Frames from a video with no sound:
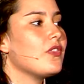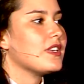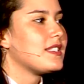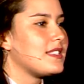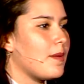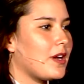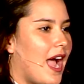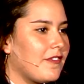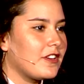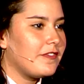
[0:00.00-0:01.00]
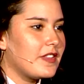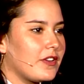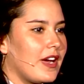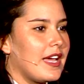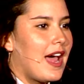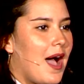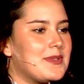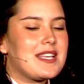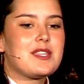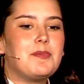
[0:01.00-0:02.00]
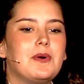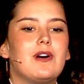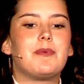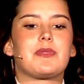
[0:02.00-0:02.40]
The summer after fifth grade, I was at the pool